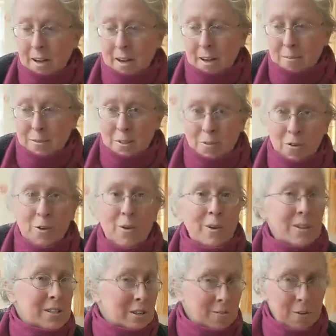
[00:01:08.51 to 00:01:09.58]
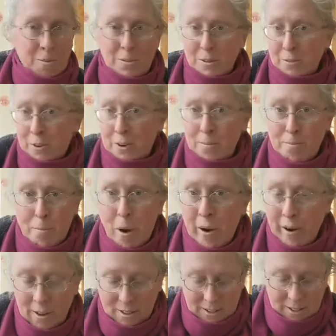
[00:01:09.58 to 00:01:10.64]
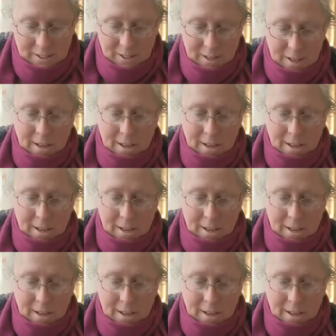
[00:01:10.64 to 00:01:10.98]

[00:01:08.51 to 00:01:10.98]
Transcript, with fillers: Um, different oils are from different parts.